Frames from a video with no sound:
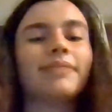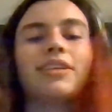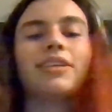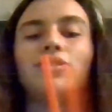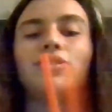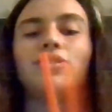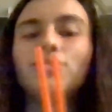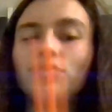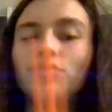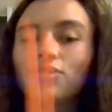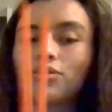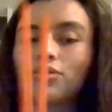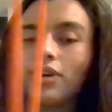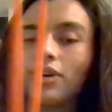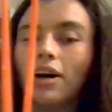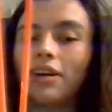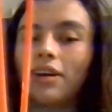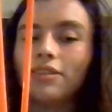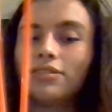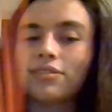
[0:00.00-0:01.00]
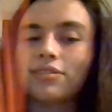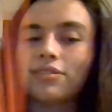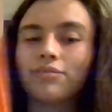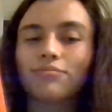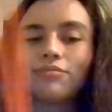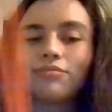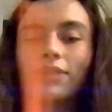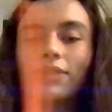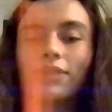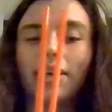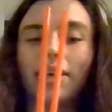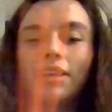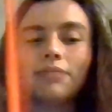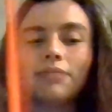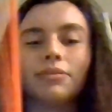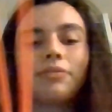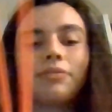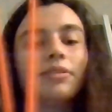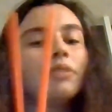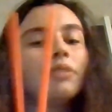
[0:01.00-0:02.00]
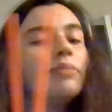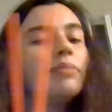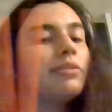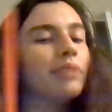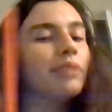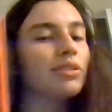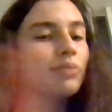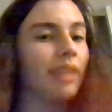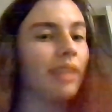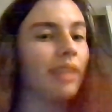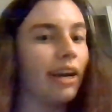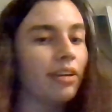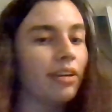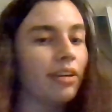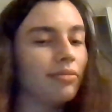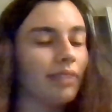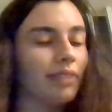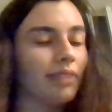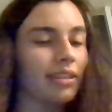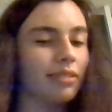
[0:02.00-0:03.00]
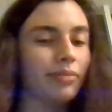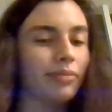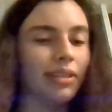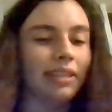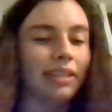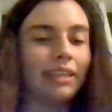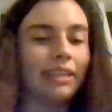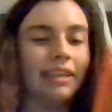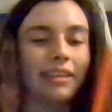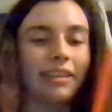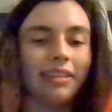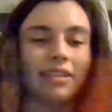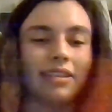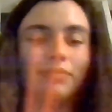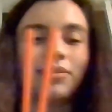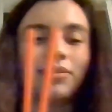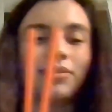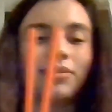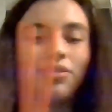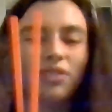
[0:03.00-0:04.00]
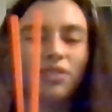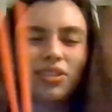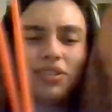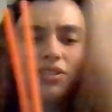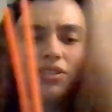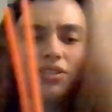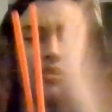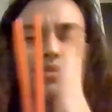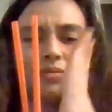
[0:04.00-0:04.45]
2 straws, preferably ones without flexibility in them, so just